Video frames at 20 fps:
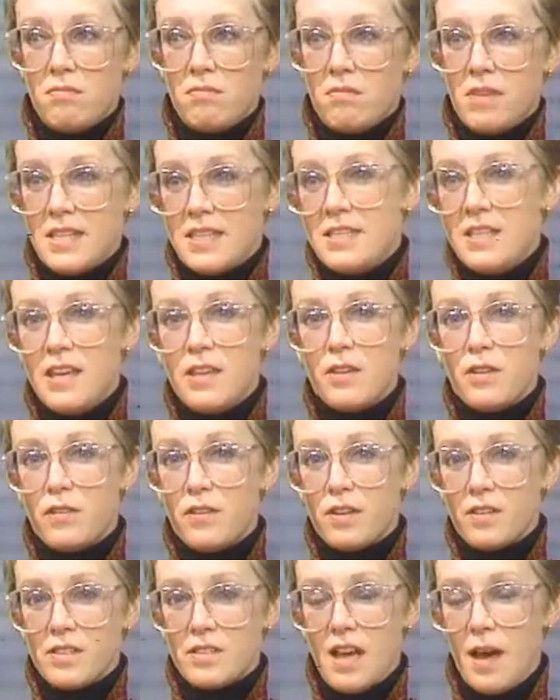It's neither of
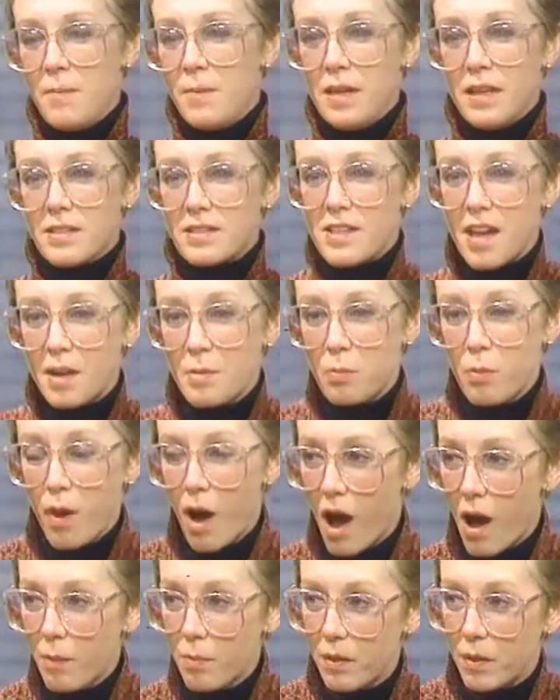us. I mean, it's not a
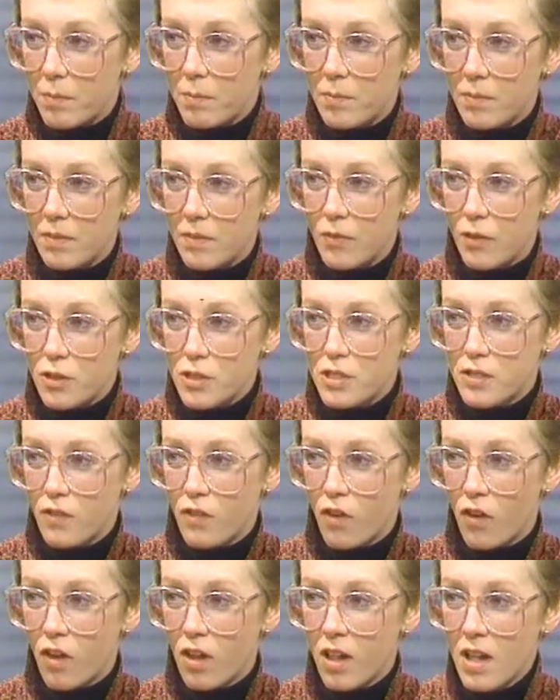problem, first of
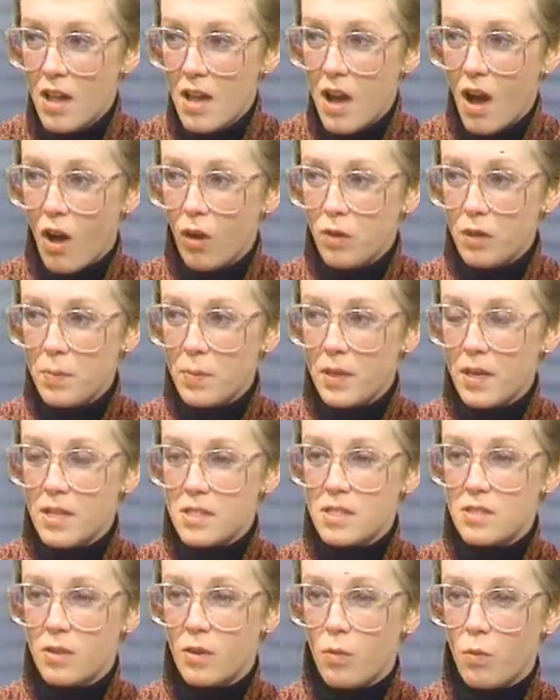all, only
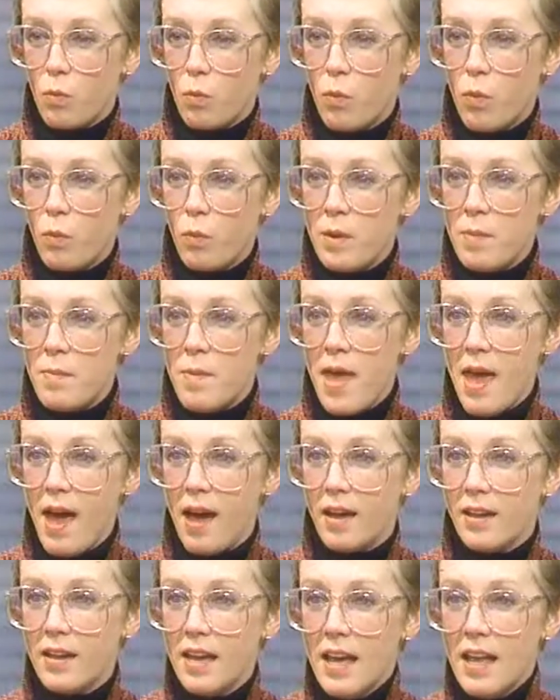because when we
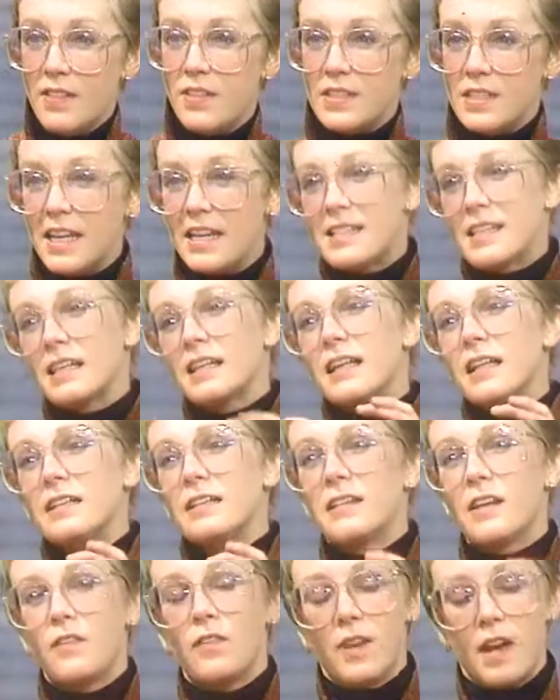met, it's a little
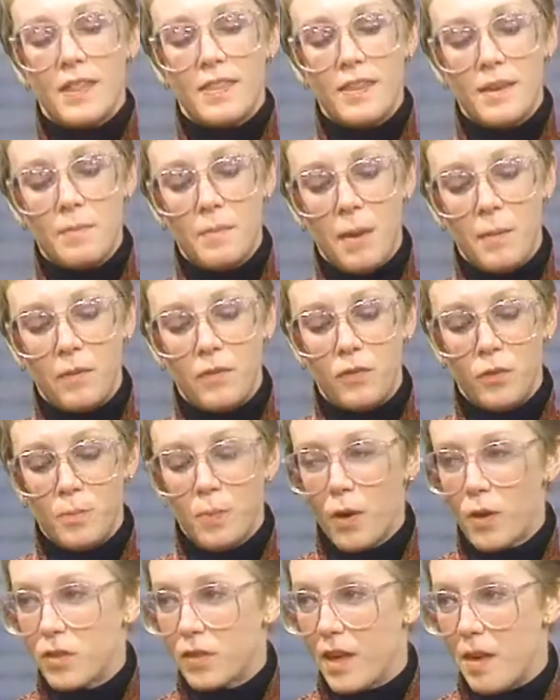different, I think, maybe if you
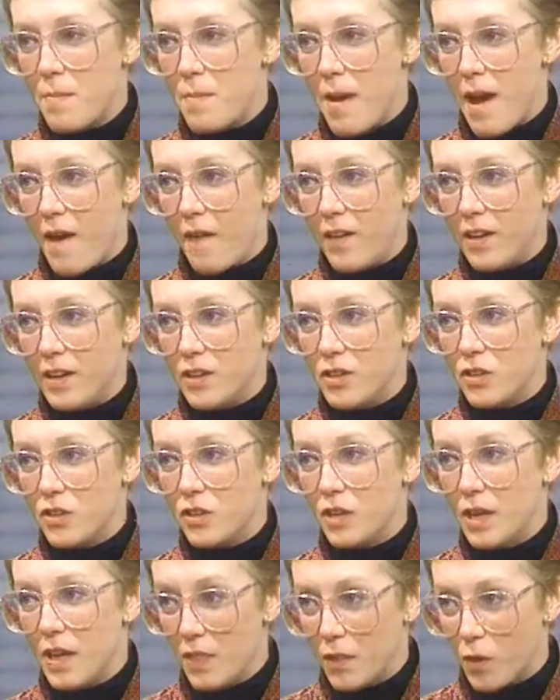both get married and you're
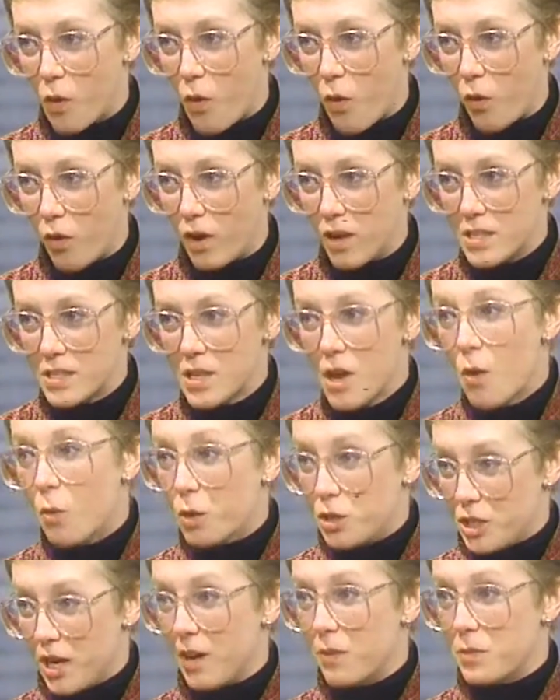in the chorus,
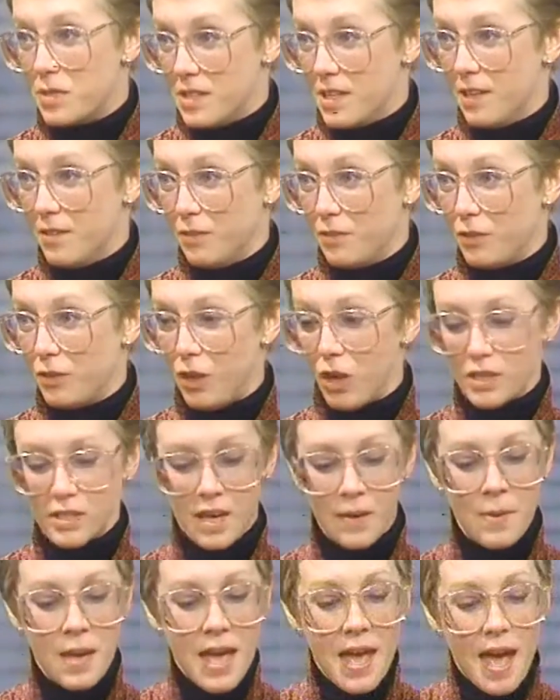which I was in for a long
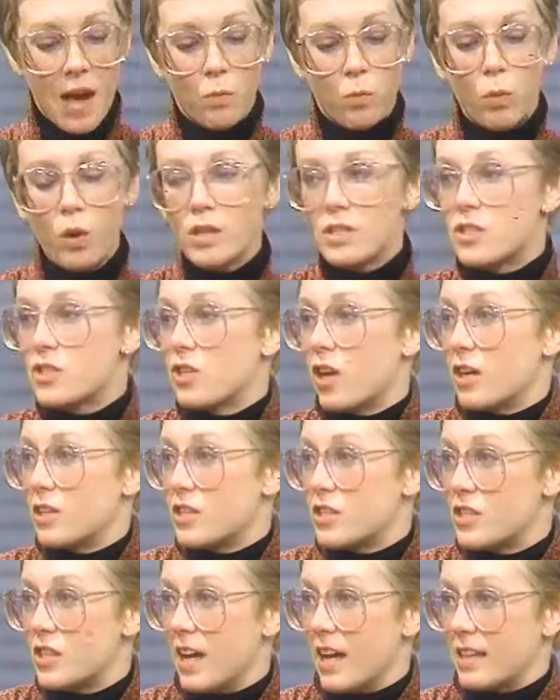time, and one
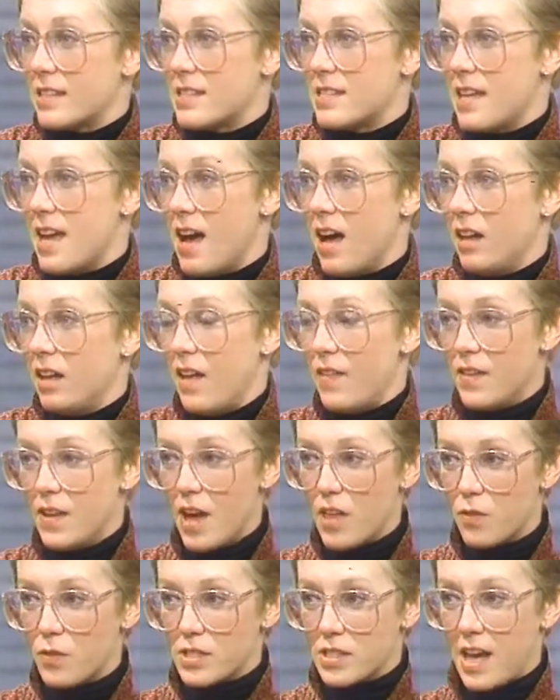starts to excel and the
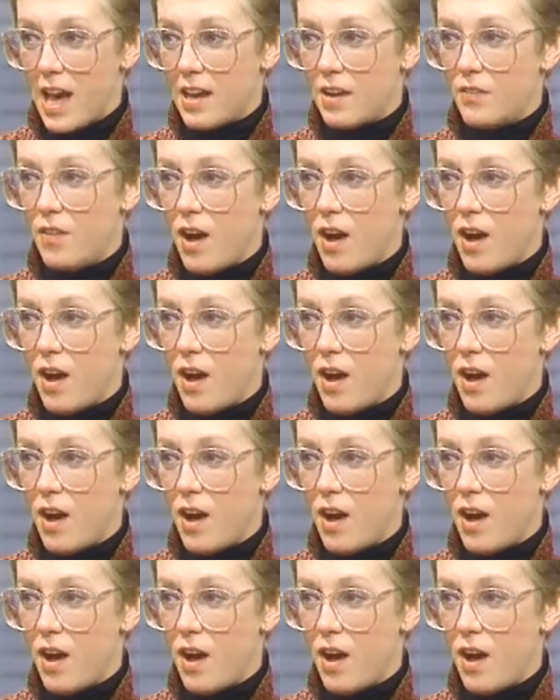other is kind of